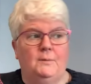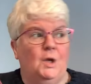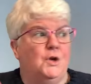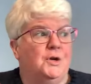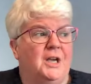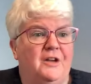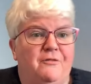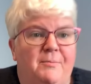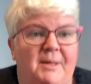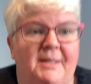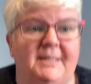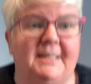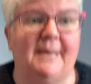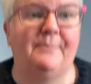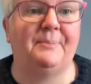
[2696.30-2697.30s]
who gave me the
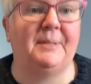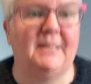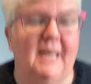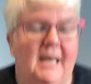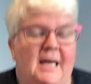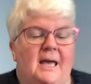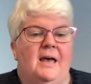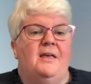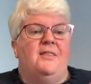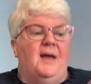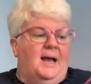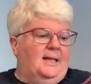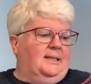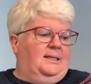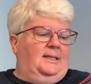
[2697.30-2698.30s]
tips
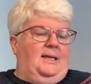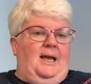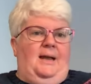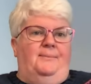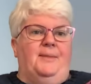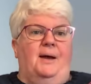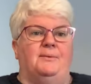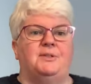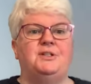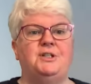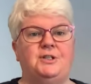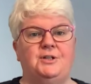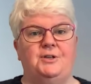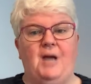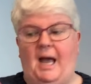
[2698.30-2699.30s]
that that was to
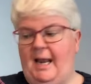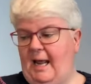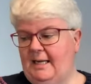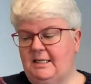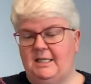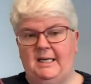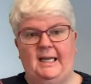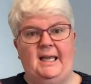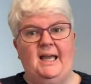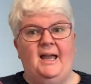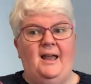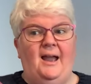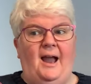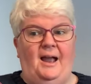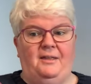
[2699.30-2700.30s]
do. And actually,
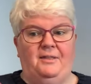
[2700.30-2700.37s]
I